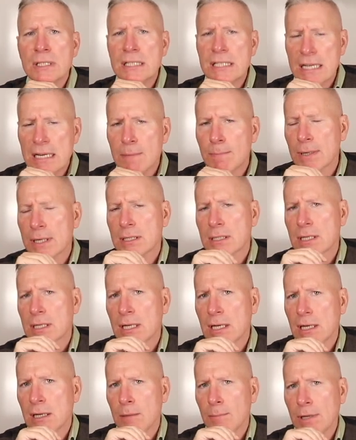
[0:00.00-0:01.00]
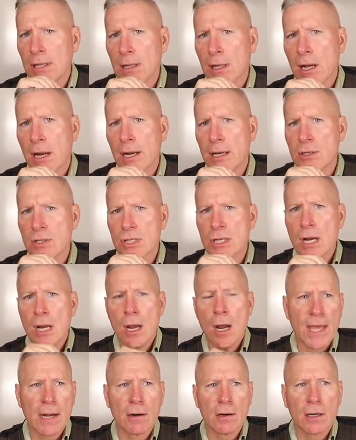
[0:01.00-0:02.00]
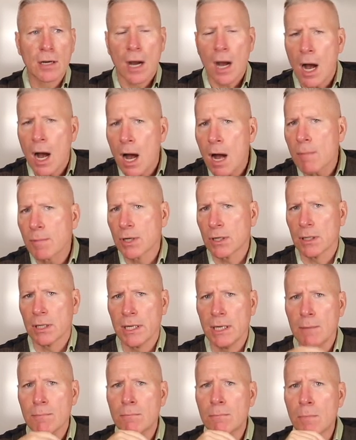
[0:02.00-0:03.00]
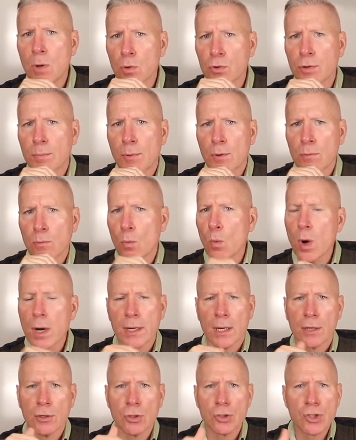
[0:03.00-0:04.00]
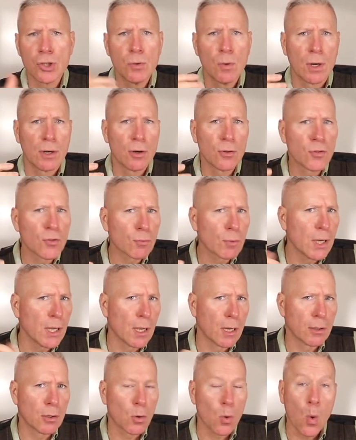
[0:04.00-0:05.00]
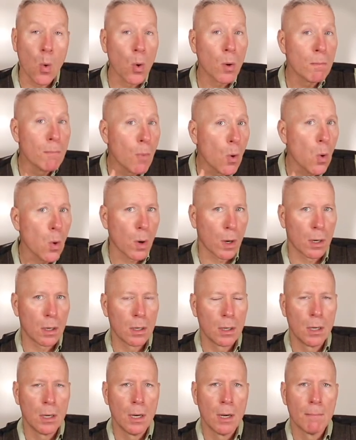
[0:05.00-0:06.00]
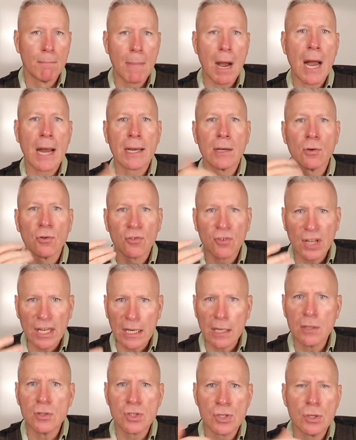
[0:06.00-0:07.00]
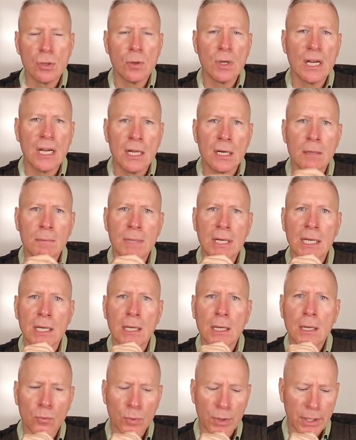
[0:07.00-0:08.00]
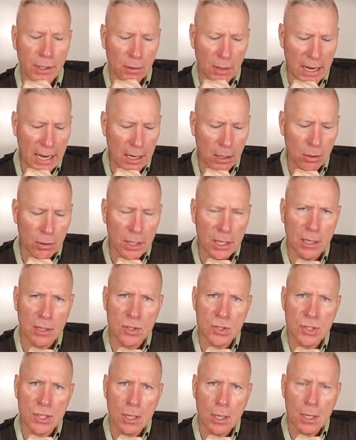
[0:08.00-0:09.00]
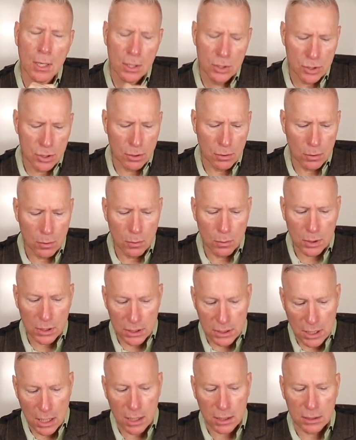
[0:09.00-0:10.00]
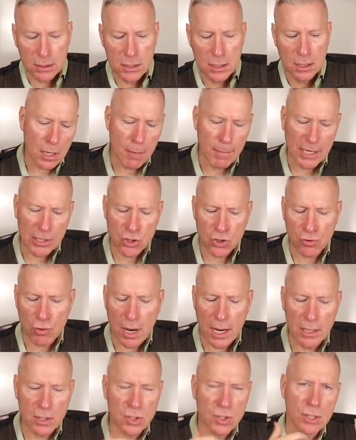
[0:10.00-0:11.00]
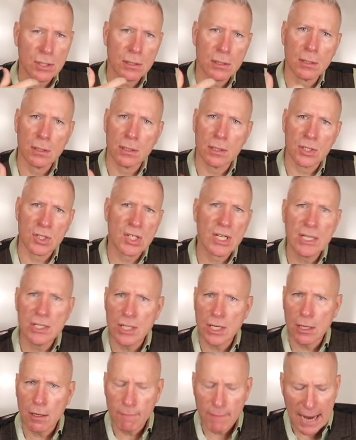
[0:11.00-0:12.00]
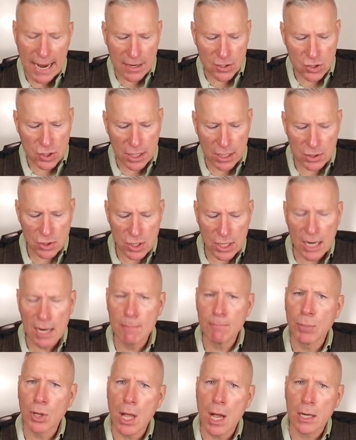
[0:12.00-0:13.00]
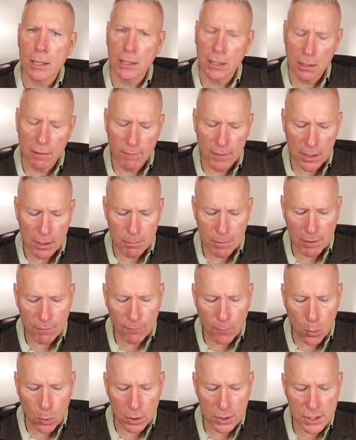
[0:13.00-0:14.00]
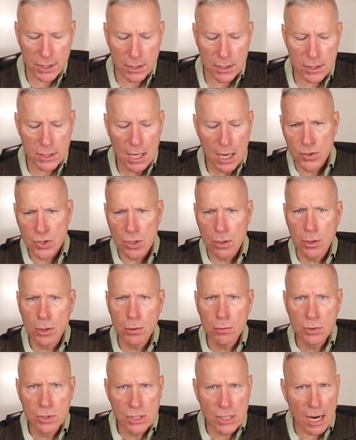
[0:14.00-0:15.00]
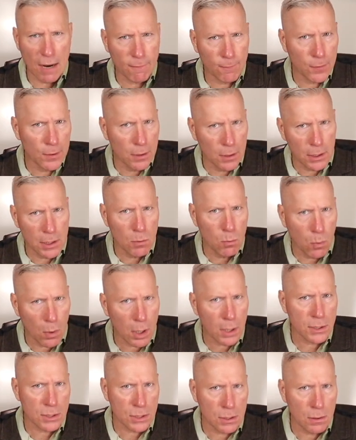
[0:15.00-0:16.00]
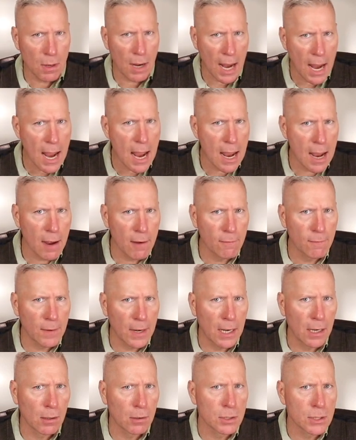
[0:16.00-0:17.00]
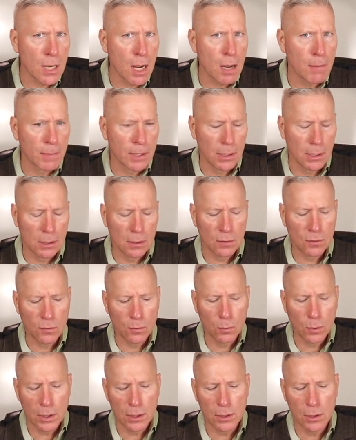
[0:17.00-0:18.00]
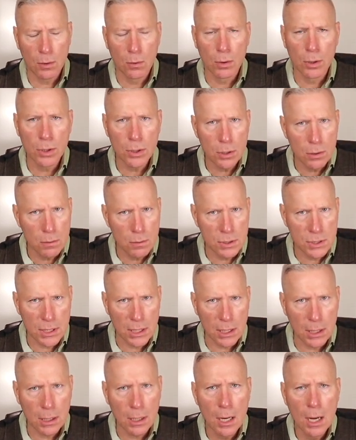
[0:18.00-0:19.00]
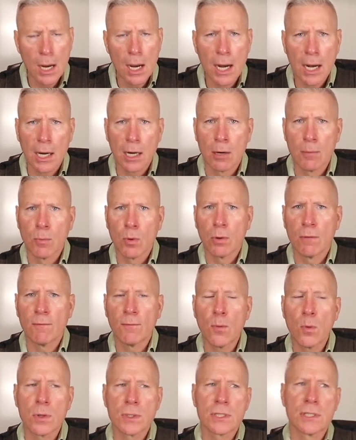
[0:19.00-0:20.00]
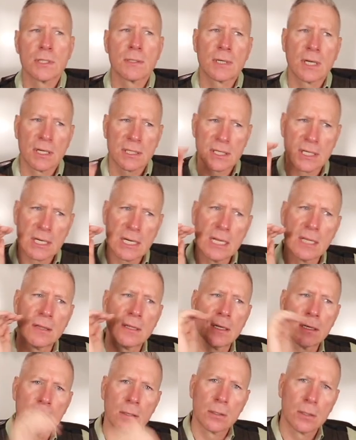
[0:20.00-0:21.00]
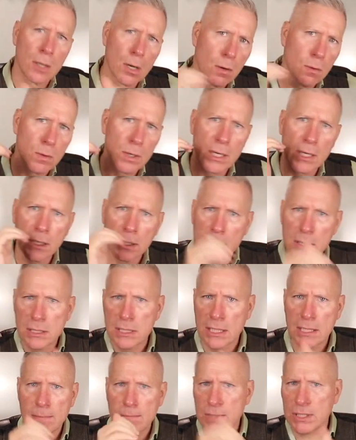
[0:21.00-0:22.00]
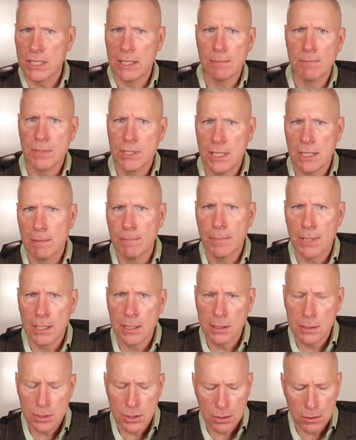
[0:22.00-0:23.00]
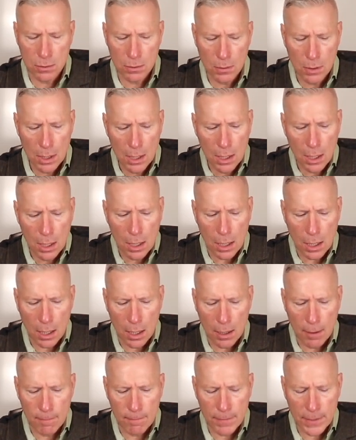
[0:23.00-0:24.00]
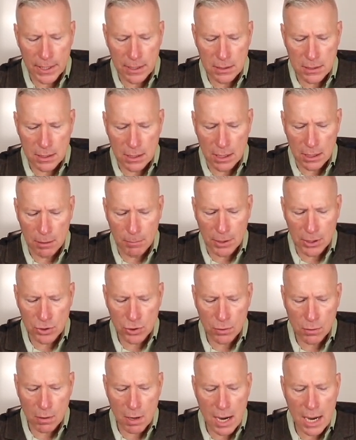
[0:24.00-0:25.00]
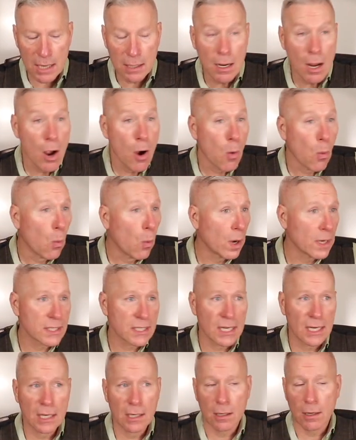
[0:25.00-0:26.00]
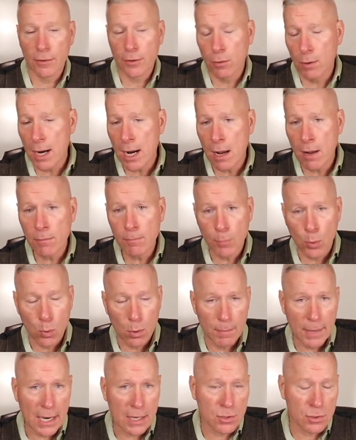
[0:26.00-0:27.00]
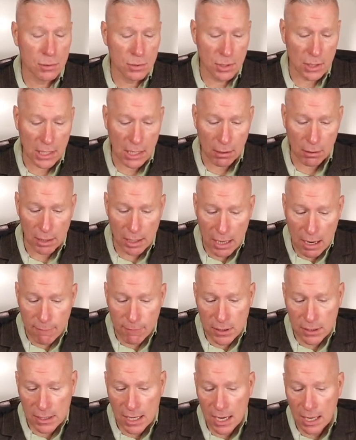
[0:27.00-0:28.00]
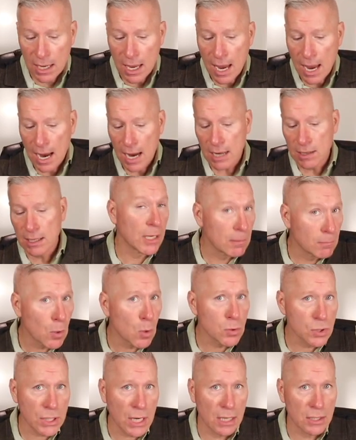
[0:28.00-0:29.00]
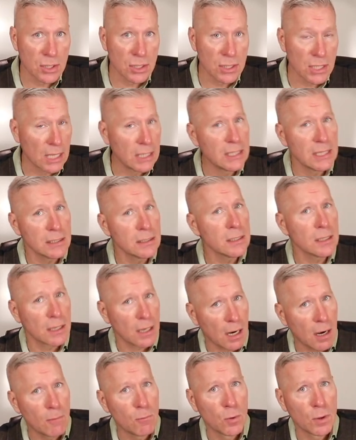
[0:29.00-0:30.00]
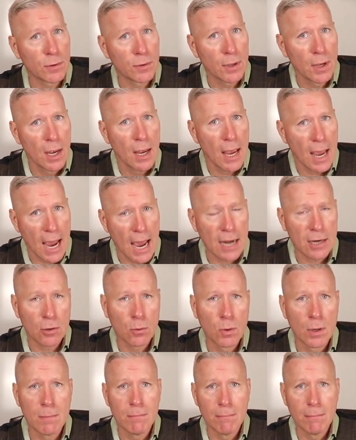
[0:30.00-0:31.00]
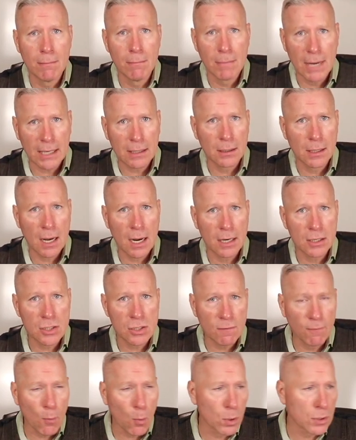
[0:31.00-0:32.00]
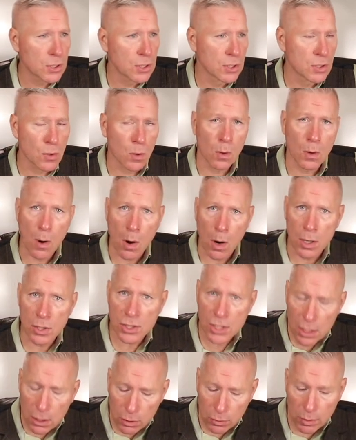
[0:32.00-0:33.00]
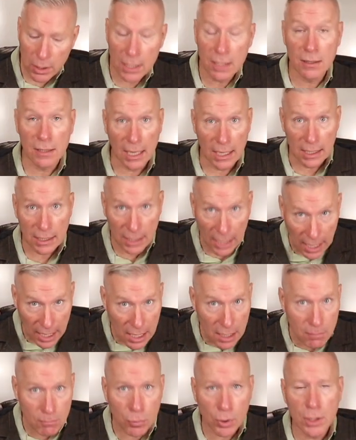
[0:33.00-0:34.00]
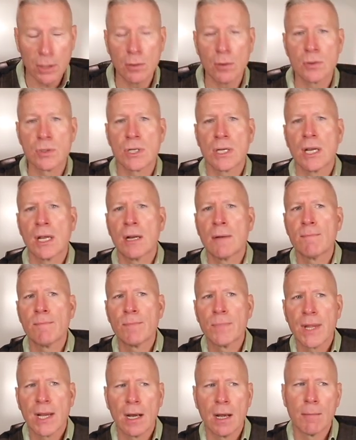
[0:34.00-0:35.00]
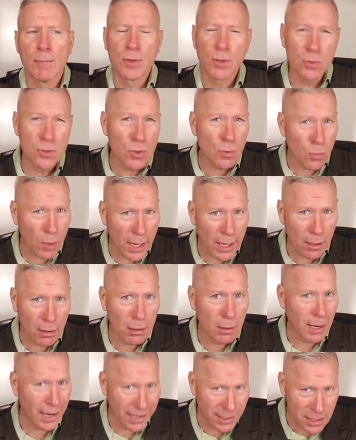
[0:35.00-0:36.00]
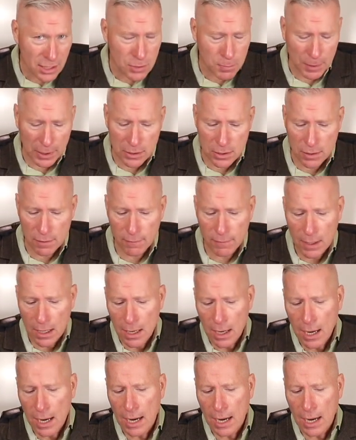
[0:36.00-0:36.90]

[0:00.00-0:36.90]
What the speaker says: deep into the enemy lines that are commonly multiple 100, 200, 300 or more miles into enemy rear areas to conduct combat strikes, seizing of assets, and blocking of enemy forces. So you definitely want to have air dominance when you're using airborne forces, because again, they're going deep, deep, deep into enemy terrain. Once they get on the ground, poor bastards are carrying everything, and in most cases they didn't come with adequate mechanized forces or artillery. They can bring those in, but those are rare and expensive.